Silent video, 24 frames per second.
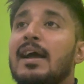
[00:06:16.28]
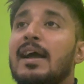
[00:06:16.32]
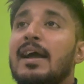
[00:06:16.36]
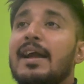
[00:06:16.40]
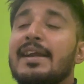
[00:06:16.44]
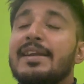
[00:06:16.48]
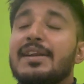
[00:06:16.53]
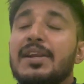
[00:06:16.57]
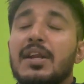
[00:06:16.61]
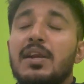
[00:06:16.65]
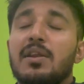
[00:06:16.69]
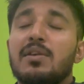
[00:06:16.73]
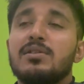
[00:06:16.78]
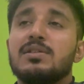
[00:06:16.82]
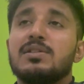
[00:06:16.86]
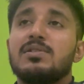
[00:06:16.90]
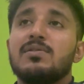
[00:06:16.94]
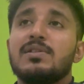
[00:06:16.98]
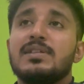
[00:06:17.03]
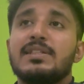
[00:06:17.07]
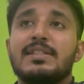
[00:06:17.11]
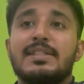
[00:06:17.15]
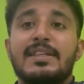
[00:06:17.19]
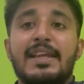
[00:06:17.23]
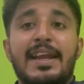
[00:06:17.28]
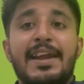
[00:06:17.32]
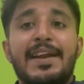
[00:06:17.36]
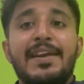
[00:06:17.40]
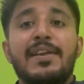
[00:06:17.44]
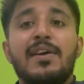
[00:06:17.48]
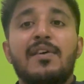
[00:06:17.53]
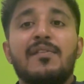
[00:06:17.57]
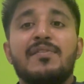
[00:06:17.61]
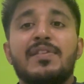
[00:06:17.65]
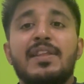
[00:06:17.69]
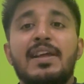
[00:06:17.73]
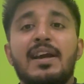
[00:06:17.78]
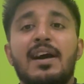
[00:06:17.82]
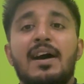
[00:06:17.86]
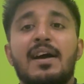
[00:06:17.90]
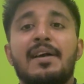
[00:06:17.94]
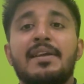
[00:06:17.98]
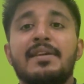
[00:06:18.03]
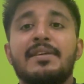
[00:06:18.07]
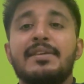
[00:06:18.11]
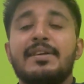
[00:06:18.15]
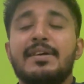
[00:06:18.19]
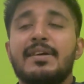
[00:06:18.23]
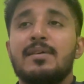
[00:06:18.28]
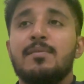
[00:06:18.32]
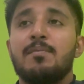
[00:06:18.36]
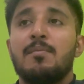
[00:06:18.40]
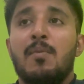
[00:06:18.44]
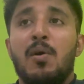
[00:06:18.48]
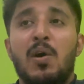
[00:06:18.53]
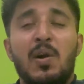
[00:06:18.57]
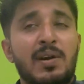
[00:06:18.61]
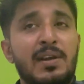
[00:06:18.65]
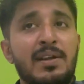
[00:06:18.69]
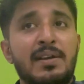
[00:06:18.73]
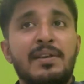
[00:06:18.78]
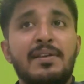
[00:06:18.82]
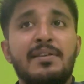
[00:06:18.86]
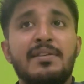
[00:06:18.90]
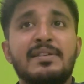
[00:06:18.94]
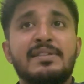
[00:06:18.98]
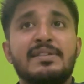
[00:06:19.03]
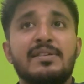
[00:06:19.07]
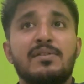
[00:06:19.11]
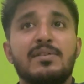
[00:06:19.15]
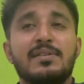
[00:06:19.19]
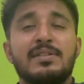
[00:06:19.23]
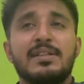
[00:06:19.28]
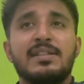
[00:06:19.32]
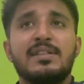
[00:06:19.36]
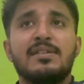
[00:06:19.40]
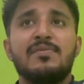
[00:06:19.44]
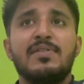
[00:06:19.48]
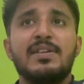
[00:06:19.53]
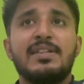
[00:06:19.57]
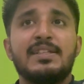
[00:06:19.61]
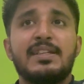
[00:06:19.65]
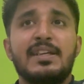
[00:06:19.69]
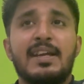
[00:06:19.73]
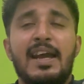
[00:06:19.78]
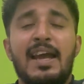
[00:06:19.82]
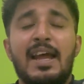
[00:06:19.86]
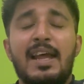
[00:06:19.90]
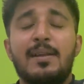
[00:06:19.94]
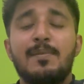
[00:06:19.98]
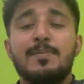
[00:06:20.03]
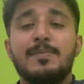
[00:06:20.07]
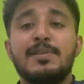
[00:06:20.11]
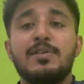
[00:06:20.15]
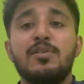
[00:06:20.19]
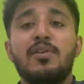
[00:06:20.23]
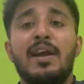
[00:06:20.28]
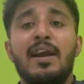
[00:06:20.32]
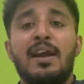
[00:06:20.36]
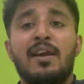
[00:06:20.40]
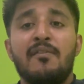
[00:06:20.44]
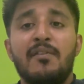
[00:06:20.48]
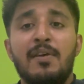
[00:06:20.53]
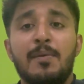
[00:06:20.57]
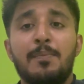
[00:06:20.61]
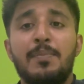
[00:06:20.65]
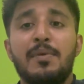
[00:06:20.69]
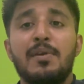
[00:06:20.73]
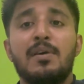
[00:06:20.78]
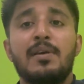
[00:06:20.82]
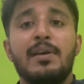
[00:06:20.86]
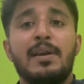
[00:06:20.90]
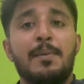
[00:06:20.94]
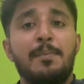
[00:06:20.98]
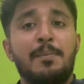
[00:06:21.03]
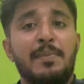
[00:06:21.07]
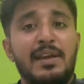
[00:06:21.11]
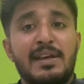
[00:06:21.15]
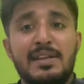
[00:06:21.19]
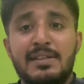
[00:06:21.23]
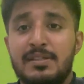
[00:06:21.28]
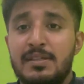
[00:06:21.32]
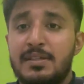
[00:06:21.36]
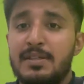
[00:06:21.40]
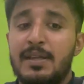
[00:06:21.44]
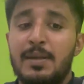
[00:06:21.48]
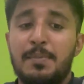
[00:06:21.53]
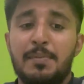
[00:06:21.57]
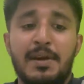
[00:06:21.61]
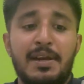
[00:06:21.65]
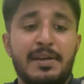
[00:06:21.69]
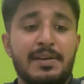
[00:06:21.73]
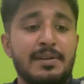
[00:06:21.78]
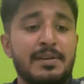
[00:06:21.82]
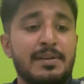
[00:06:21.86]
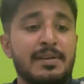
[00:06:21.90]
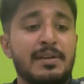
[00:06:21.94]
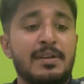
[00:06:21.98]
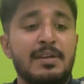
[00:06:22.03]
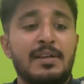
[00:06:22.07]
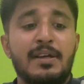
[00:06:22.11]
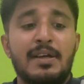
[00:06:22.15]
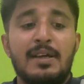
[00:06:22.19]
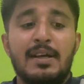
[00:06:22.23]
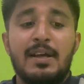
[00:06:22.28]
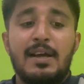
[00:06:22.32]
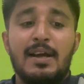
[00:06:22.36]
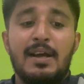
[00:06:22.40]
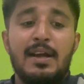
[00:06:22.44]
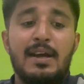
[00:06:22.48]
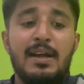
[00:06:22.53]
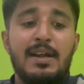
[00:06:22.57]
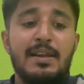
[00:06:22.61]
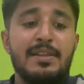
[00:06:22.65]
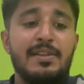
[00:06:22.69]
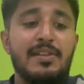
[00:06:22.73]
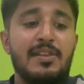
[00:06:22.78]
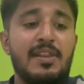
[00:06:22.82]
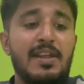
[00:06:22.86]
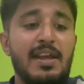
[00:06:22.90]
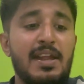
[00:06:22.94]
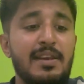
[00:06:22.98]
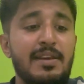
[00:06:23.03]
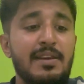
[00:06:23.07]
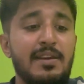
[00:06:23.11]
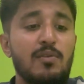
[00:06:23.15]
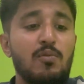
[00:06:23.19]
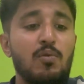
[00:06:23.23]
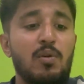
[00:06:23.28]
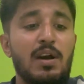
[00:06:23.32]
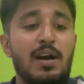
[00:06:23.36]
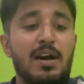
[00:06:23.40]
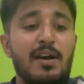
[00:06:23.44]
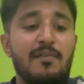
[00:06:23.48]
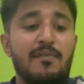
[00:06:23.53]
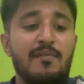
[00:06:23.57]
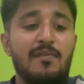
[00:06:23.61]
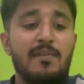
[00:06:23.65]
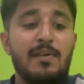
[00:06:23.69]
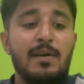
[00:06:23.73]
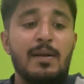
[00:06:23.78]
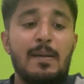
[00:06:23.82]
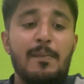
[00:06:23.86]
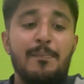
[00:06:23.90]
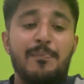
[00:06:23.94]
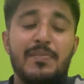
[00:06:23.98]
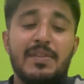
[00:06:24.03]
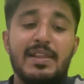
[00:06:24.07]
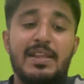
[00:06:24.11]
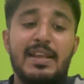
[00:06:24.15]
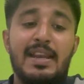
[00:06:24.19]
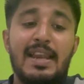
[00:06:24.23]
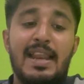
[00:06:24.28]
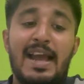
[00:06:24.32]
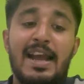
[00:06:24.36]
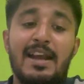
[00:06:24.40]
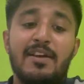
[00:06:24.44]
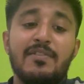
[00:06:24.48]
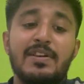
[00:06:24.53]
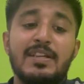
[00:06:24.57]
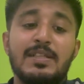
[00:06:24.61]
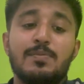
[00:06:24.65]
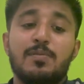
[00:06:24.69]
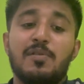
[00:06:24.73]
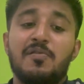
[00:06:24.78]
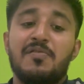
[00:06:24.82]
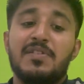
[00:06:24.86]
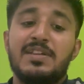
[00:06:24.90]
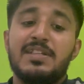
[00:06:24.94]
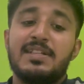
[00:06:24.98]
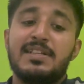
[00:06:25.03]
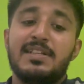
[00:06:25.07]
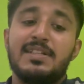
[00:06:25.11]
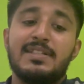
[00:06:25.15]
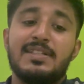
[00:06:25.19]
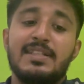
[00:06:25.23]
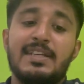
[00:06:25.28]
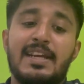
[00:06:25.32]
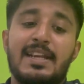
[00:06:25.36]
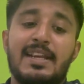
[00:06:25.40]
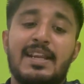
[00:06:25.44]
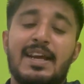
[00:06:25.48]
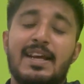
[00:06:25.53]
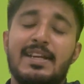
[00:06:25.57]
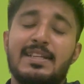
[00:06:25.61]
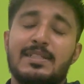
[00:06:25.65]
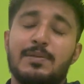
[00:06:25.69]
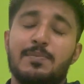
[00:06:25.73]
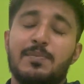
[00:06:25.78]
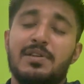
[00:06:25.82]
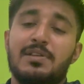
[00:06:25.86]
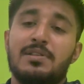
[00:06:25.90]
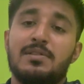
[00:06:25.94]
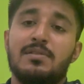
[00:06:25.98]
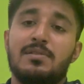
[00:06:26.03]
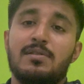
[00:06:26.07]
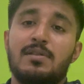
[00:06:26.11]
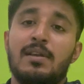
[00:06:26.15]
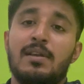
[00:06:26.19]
introduced to a state of the art modern resources which helps you equip your MBA journey better. And then you have the language proficiency enhancement.